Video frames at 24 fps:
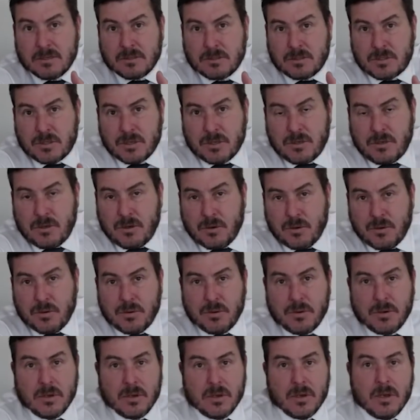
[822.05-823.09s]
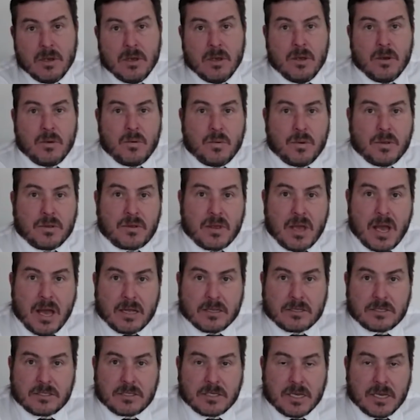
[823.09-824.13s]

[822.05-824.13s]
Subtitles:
to you without